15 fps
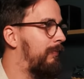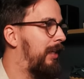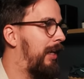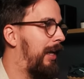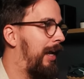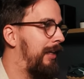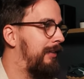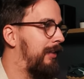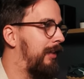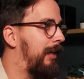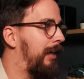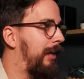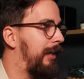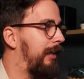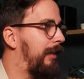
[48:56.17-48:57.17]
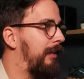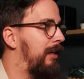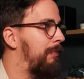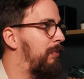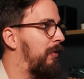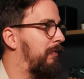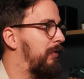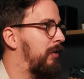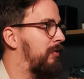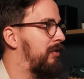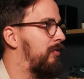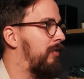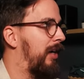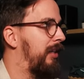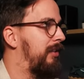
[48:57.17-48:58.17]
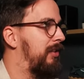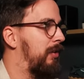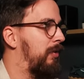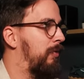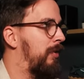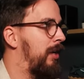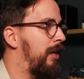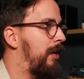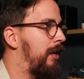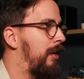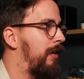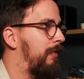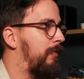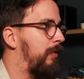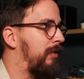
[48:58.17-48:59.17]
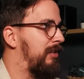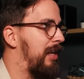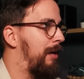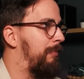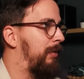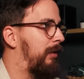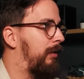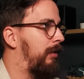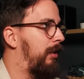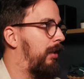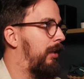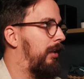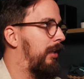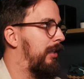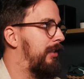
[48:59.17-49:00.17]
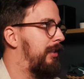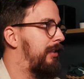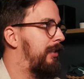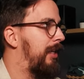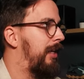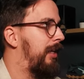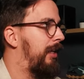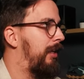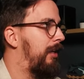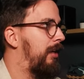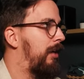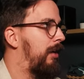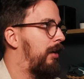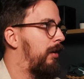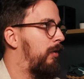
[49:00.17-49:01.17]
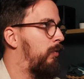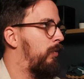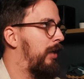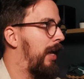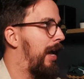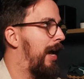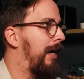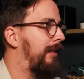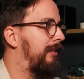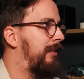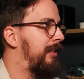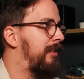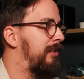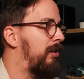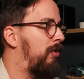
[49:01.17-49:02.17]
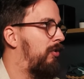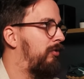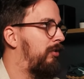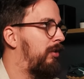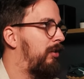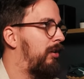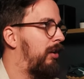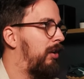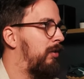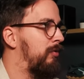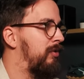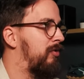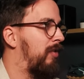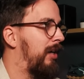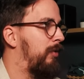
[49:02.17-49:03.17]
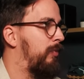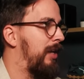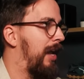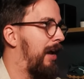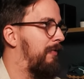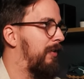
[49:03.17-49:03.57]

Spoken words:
add a couple of those, right? So for example, let's say we add this on close, right? We have